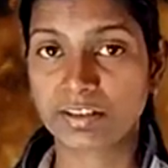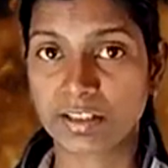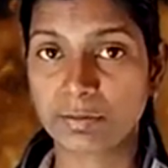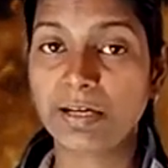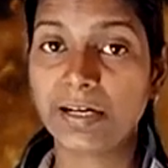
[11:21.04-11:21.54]

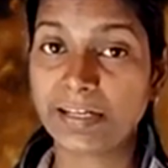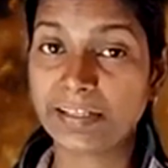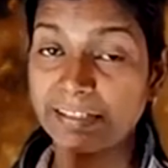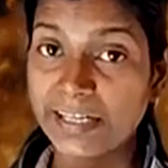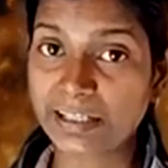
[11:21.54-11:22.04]
stream
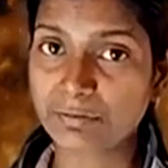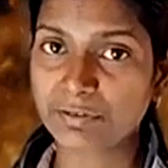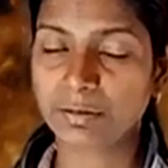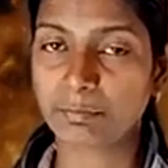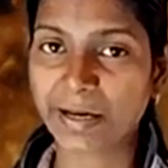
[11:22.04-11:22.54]
interact
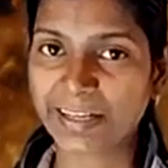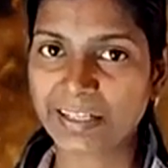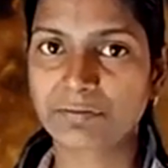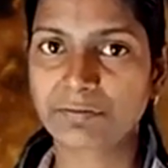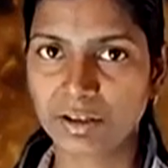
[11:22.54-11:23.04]
with the
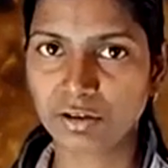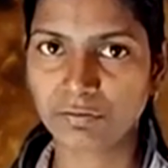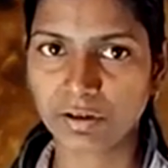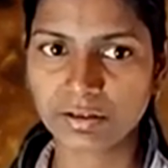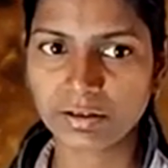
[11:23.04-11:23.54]
magnetic field of
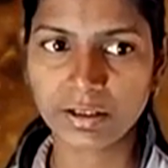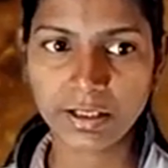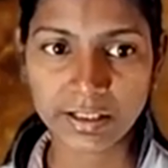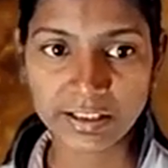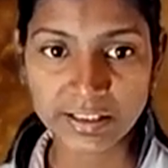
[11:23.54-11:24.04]
Earth,
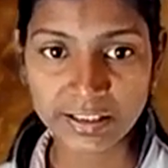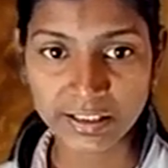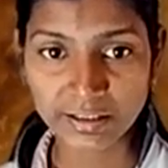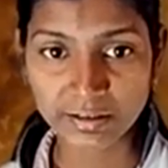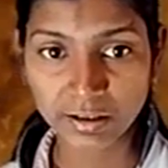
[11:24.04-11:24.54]
it
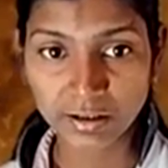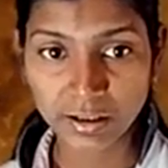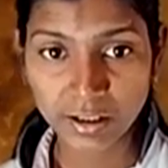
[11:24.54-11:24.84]
creates the